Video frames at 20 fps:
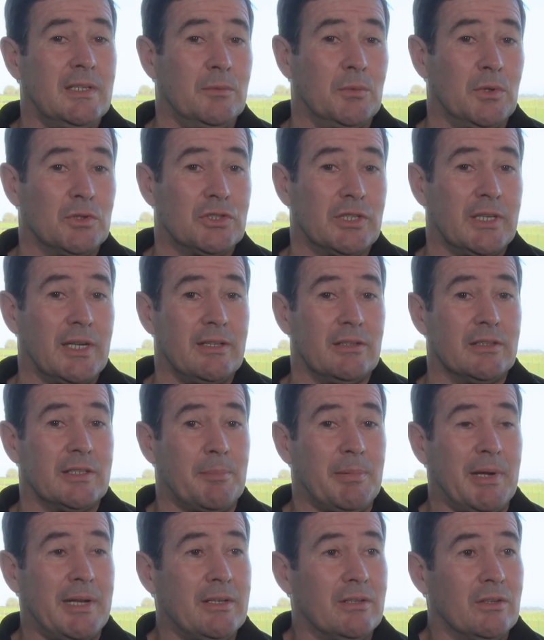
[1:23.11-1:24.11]
Once again, it'll
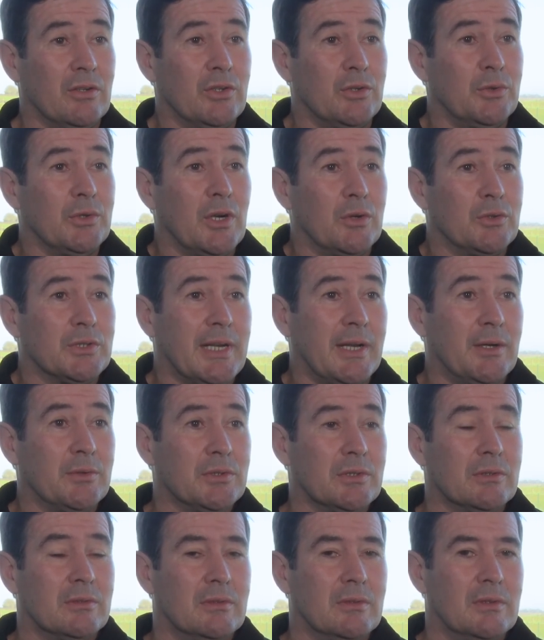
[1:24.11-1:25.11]
depend on who goes
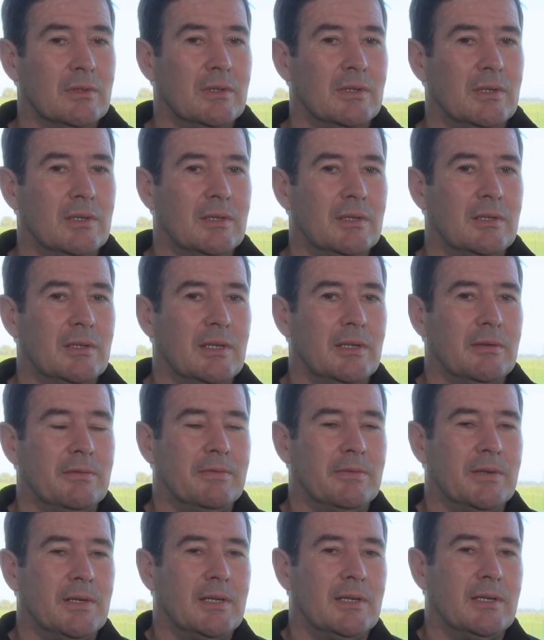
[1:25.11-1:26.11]
out. Uh,
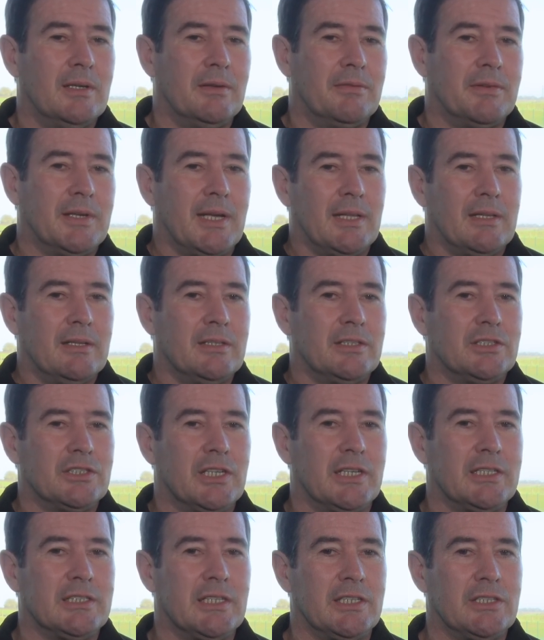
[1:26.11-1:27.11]
if uh, if Kellan and
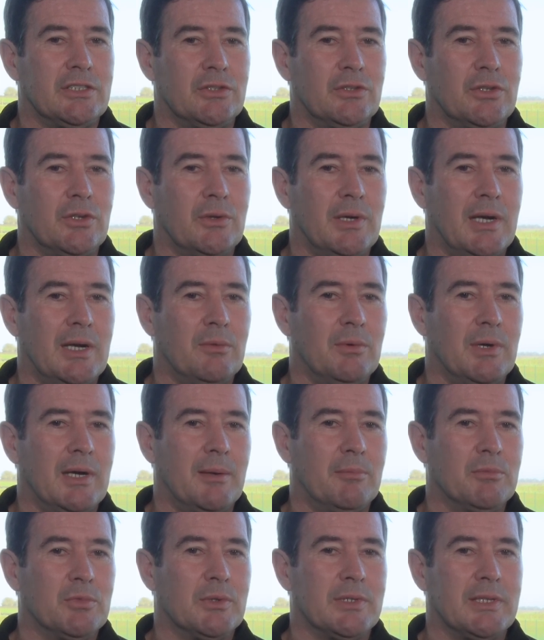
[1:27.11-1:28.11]
JJ do go out, what
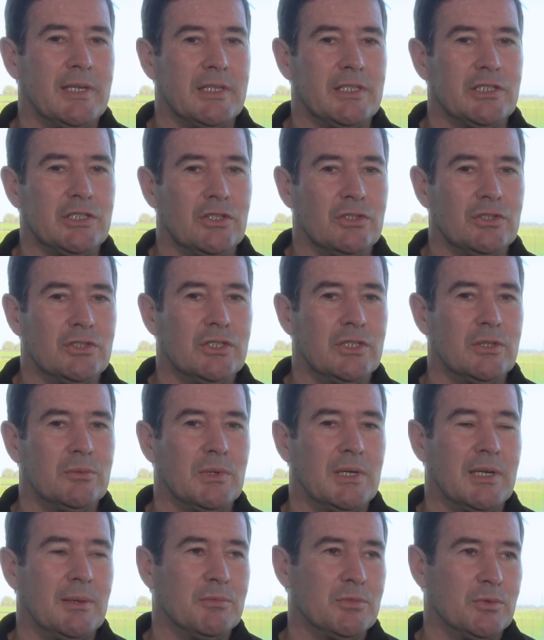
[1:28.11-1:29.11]
happens with Danny Johnson?
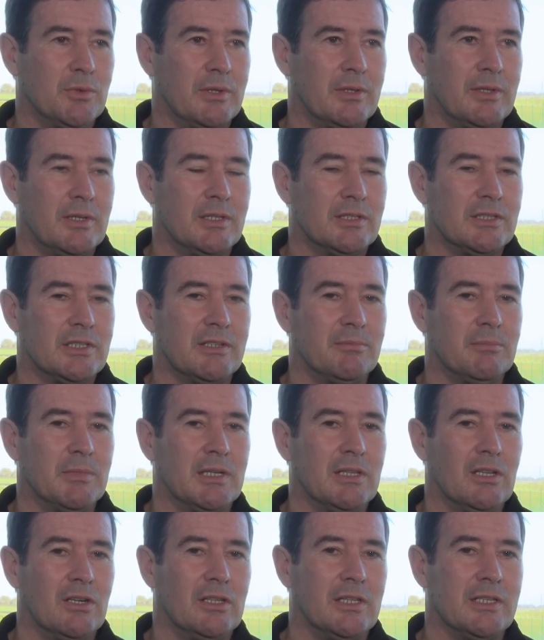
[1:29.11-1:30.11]
What happens with uh, Stephen
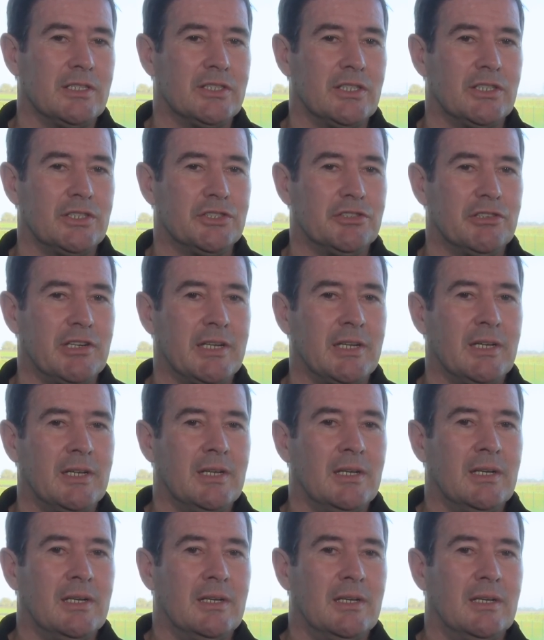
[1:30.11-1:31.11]
McLaughlin's injury?
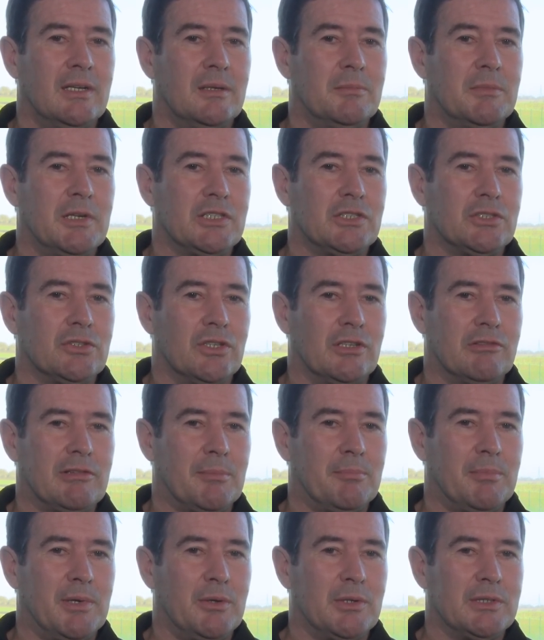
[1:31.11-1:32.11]
Uh, make sure
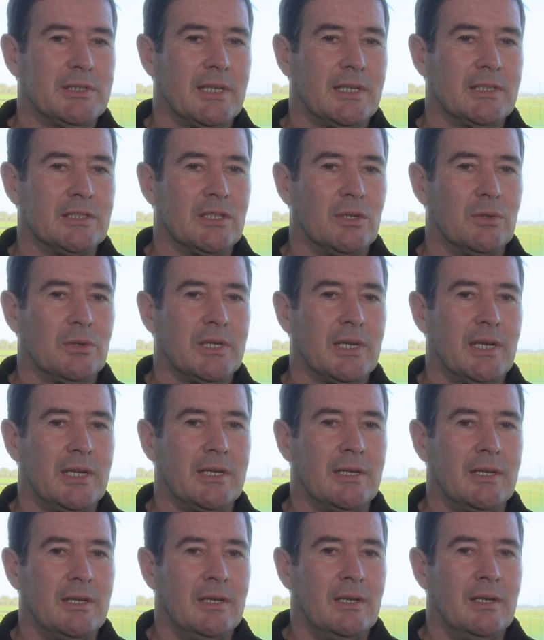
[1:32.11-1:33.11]
Hiram Boateng's
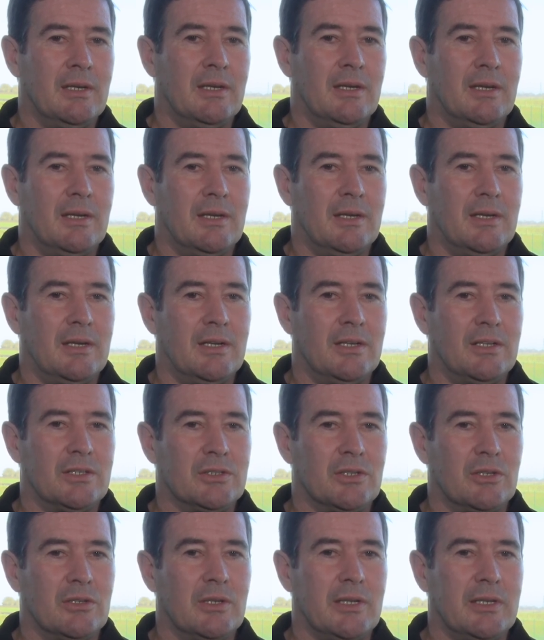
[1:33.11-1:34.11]
okay. Uh,
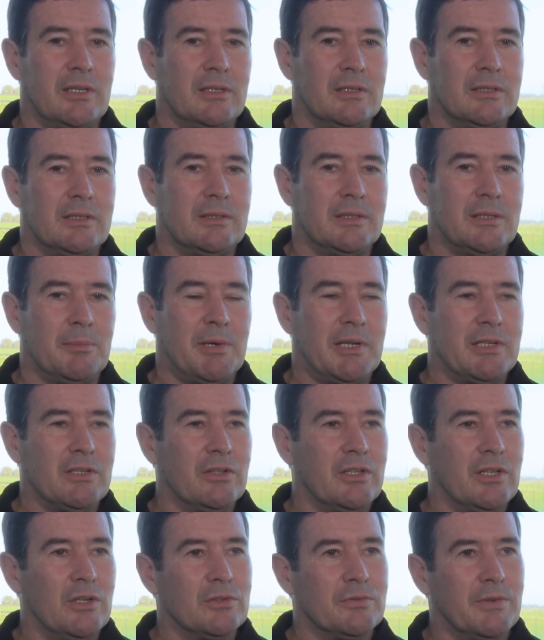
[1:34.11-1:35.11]
so it'll, it'll, depend
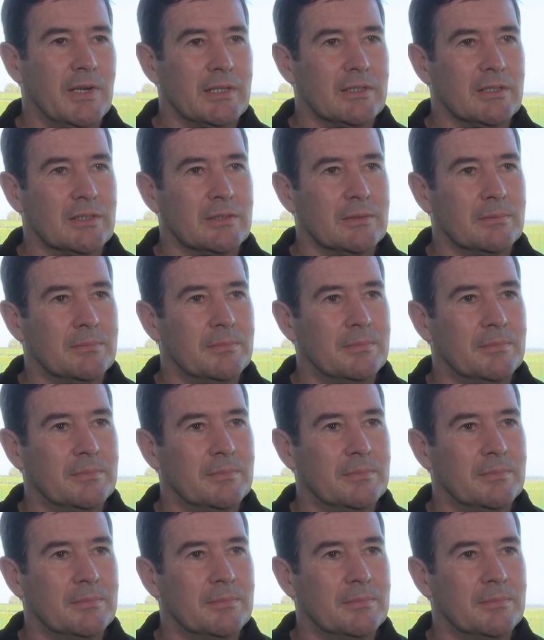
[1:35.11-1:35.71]
on those factors.